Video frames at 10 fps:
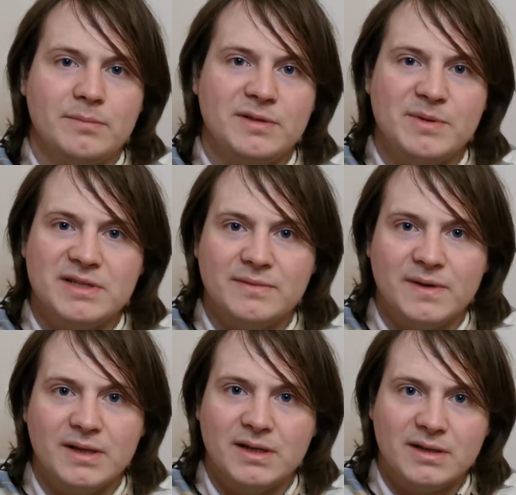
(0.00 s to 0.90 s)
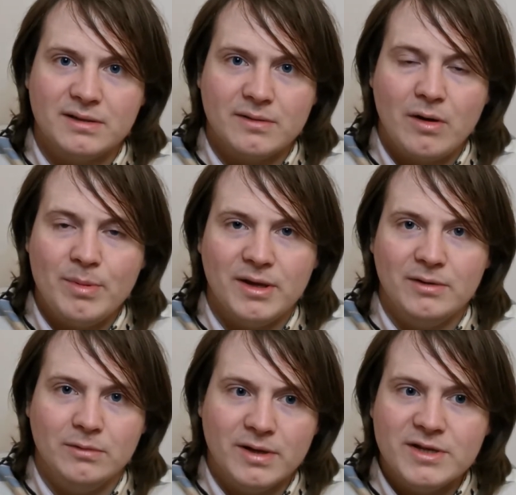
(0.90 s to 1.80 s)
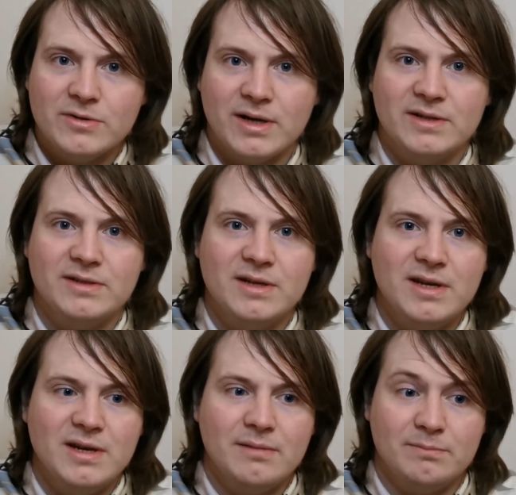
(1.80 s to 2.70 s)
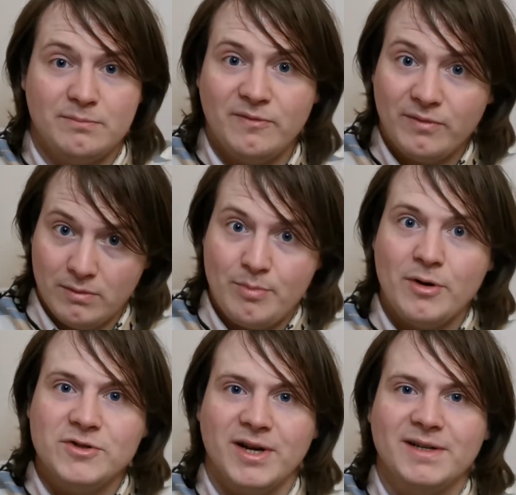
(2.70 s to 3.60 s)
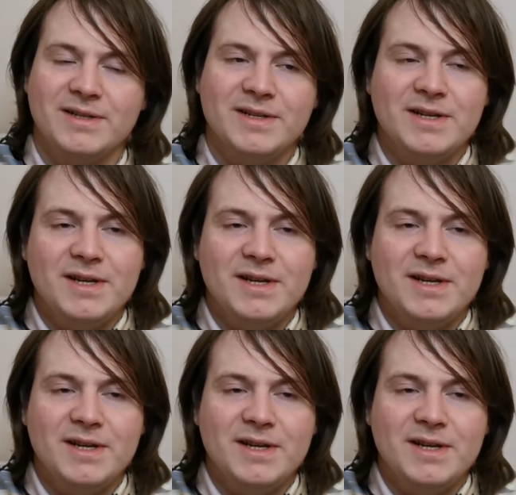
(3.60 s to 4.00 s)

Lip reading: specific hobby or interest for a project.